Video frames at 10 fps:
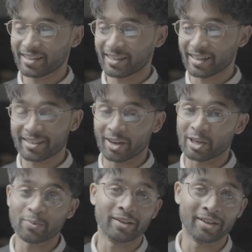it
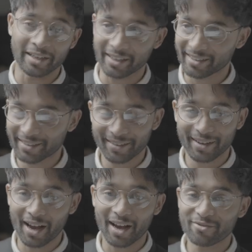took me like
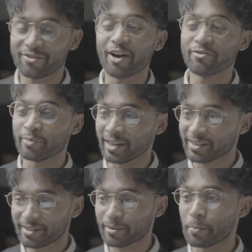5
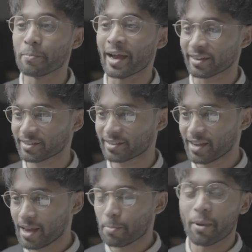minutes max,
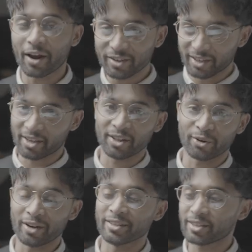minus the color
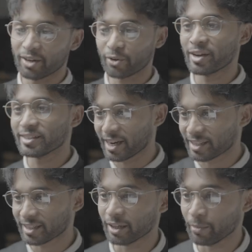grading. The color grading
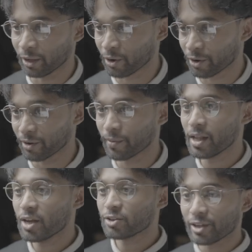takes a little bit longer.
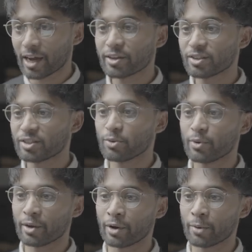So now you can see we
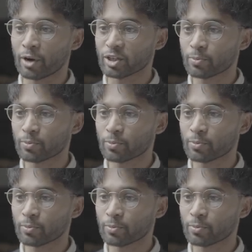have, when I press